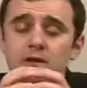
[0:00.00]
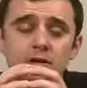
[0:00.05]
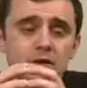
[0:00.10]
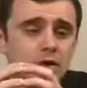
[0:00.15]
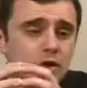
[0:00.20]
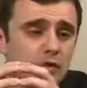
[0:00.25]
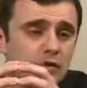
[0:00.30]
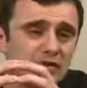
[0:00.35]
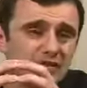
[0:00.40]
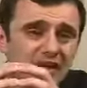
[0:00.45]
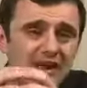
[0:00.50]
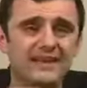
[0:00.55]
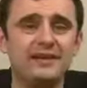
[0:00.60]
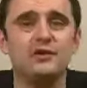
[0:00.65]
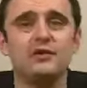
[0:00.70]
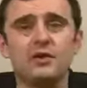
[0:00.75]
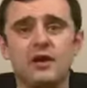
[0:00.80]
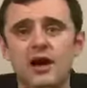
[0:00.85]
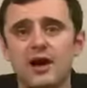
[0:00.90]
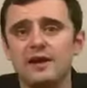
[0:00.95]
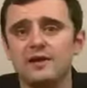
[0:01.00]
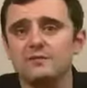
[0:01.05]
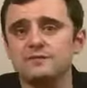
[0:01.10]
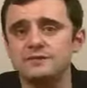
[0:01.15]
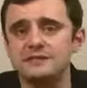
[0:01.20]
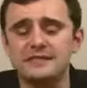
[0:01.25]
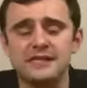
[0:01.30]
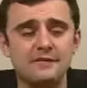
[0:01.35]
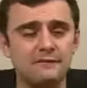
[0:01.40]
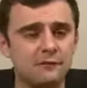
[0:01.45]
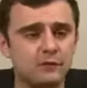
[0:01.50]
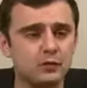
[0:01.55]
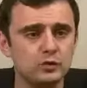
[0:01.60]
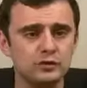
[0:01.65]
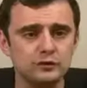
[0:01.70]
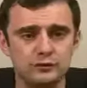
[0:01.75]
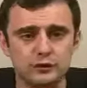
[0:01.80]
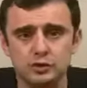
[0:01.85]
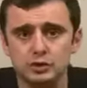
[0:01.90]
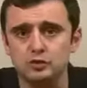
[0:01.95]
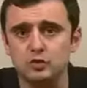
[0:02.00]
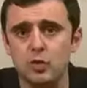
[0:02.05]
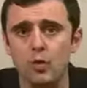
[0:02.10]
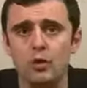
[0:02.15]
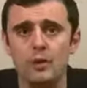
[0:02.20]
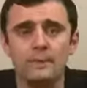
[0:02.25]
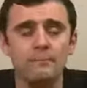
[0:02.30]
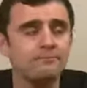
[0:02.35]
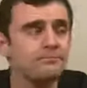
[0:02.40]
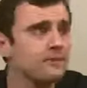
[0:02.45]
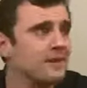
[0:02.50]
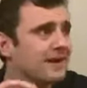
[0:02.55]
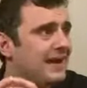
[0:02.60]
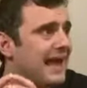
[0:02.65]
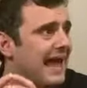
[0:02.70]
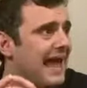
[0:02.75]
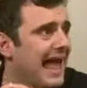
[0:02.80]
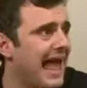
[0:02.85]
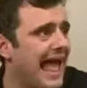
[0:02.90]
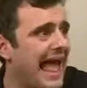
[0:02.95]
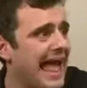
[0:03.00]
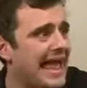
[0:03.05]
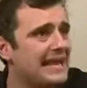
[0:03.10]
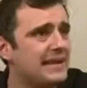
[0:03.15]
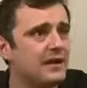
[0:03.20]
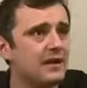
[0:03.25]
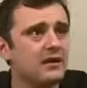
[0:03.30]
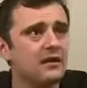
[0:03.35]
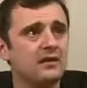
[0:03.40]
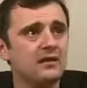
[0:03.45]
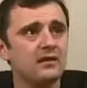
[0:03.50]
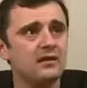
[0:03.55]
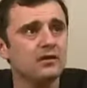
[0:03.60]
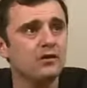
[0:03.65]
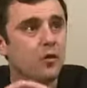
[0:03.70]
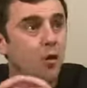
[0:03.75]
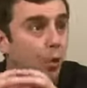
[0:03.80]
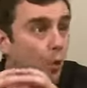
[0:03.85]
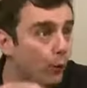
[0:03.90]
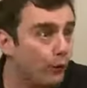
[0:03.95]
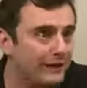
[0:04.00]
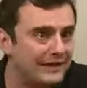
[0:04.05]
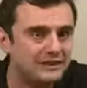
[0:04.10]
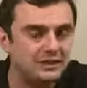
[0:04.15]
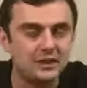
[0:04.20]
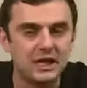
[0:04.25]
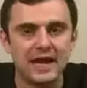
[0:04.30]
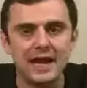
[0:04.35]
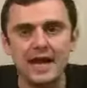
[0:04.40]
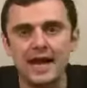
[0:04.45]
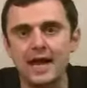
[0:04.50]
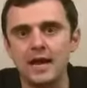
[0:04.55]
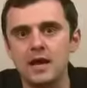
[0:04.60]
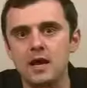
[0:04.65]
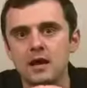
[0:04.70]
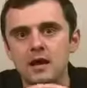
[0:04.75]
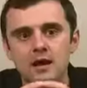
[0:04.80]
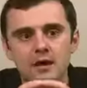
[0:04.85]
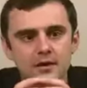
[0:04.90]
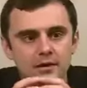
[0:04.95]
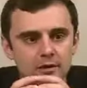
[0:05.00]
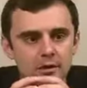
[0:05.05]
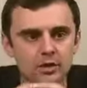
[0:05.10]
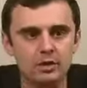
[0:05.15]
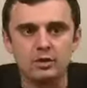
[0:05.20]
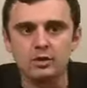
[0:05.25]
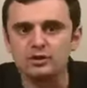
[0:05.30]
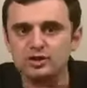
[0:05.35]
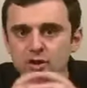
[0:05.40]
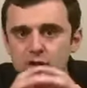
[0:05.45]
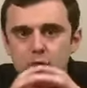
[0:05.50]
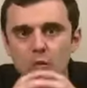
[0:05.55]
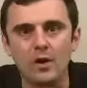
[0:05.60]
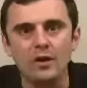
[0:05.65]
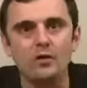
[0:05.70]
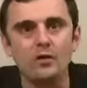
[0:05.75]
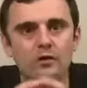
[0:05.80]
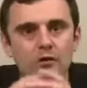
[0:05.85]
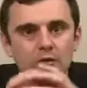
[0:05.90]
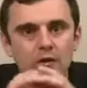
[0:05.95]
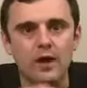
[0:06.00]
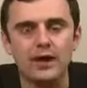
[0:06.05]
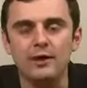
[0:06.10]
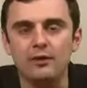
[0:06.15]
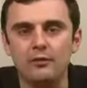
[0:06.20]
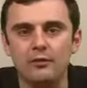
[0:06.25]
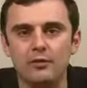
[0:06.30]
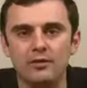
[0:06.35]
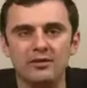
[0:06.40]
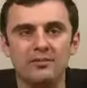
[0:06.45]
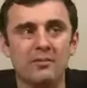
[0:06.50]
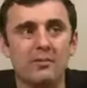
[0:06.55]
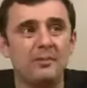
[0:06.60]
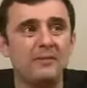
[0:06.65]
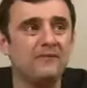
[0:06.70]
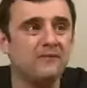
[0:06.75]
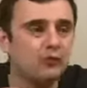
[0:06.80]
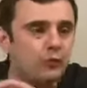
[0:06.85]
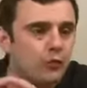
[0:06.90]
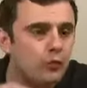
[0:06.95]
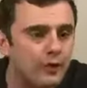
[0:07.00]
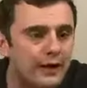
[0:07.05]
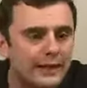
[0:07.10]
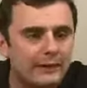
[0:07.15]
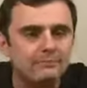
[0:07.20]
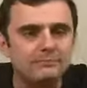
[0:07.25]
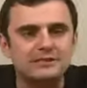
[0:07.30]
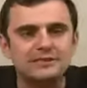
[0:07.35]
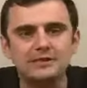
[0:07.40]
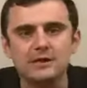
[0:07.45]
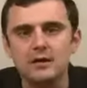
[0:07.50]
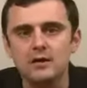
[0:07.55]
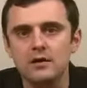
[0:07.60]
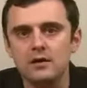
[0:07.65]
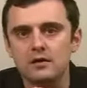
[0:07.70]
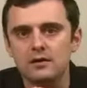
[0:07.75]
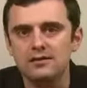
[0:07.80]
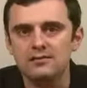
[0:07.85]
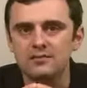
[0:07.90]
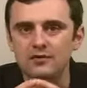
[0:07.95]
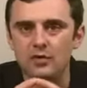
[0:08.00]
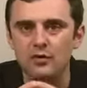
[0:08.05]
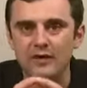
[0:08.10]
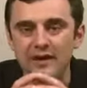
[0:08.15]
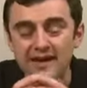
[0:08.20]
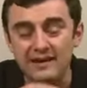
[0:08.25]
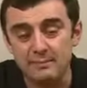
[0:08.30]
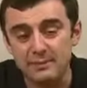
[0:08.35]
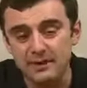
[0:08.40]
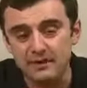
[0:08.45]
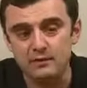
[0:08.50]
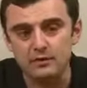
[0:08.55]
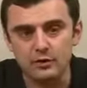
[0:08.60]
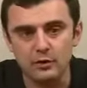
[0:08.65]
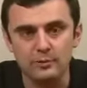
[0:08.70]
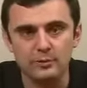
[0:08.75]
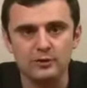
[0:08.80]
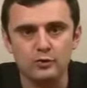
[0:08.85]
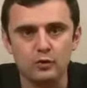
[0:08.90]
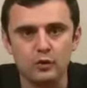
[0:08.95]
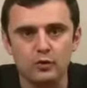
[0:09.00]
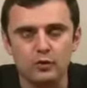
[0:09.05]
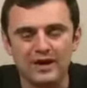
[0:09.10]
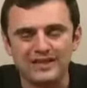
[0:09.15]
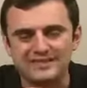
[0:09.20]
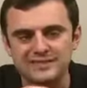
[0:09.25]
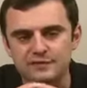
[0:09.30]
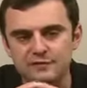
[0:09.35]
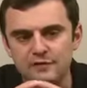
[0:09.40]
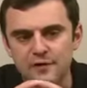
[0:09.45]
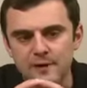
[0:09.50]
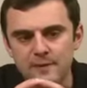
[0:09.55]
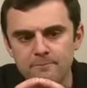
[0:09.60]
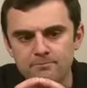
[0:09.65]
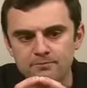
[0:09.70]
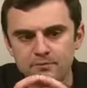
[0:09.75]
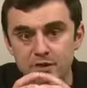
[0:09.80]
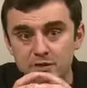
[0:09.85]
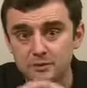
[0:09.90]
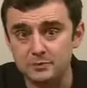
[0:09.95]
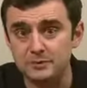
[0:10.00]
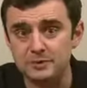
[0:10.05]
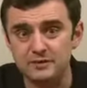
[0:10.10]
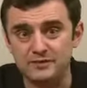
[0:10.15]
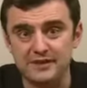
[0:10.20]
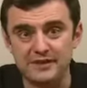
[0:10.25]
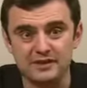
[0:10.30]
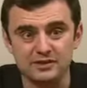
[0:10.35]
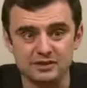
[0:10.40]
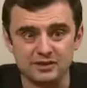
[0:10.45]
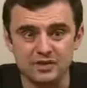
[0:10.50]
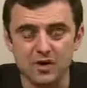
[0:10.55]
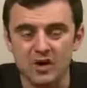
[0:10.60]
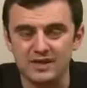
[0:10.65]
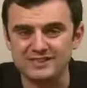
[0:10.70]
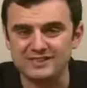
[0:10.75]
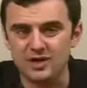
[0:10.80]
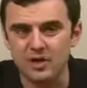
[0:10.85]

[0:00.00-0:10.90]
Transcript: you know, lighter kind of seafoods for sure, hen, Cornish hen. You know, so you want to go the lighter, maybe even ribs, though they could be a little bit too aggressive, especially if you get the sauce